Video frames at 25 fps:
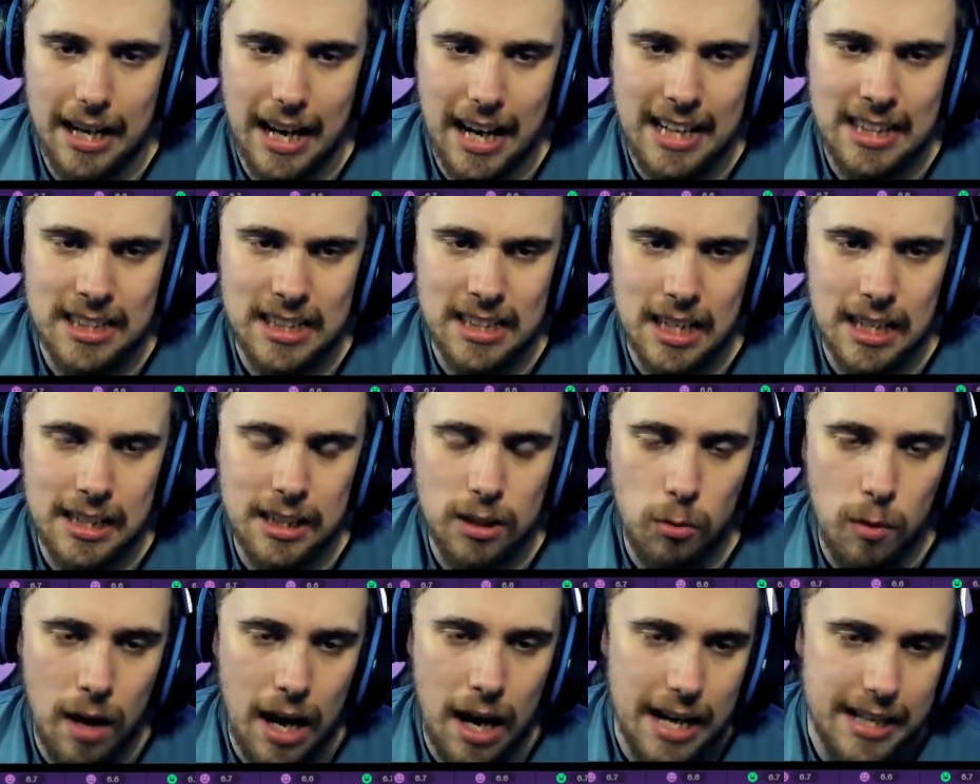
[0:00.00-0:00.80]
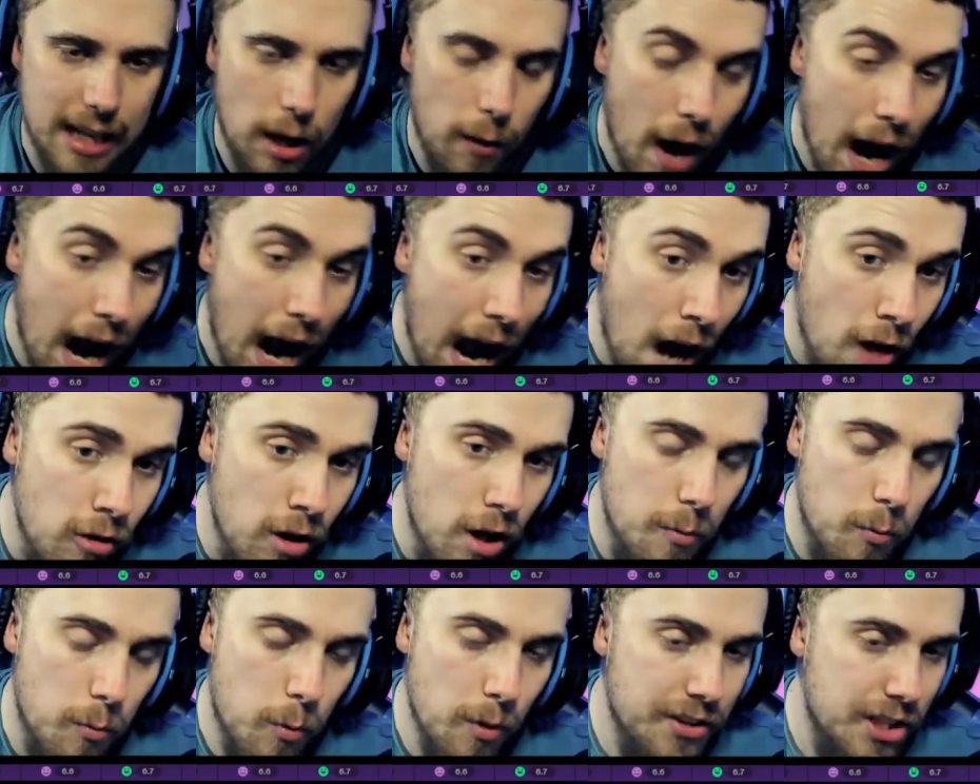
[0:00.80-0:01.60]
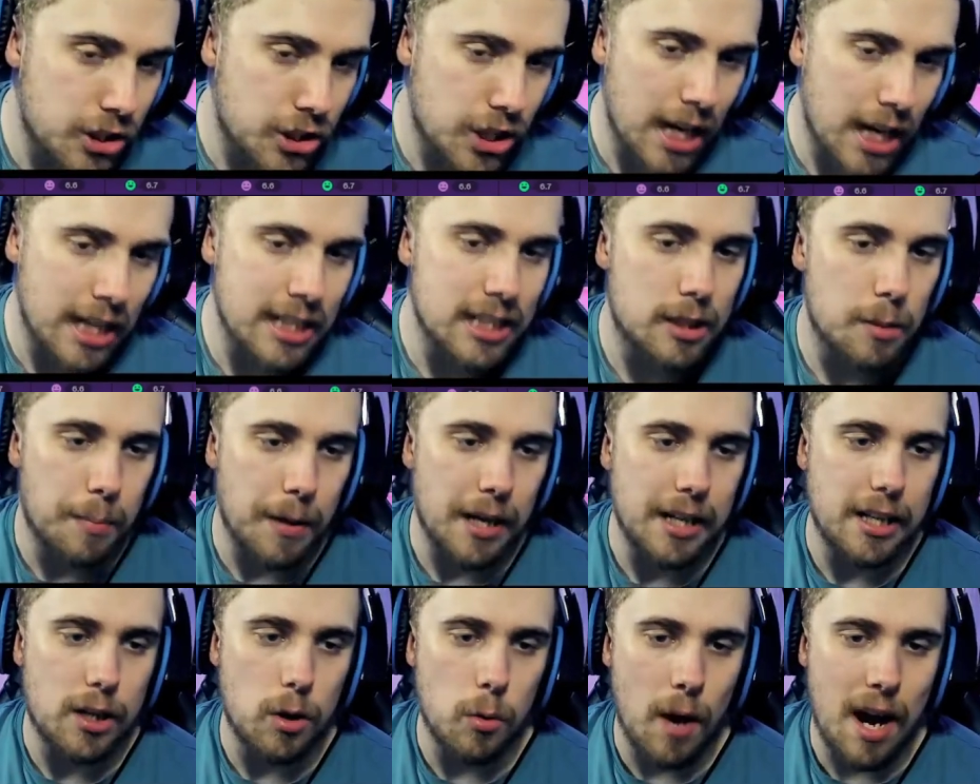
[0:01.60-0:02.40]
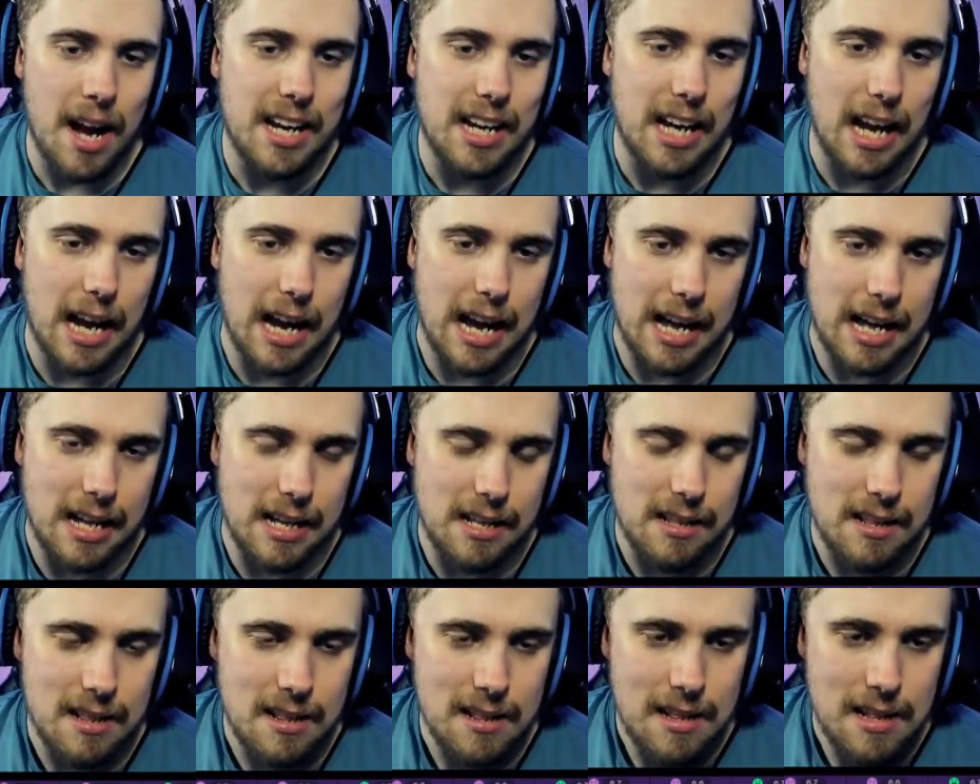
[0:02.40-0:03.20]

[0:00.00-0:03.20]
It is cleared away. Now, Harrop with the chance to break away here.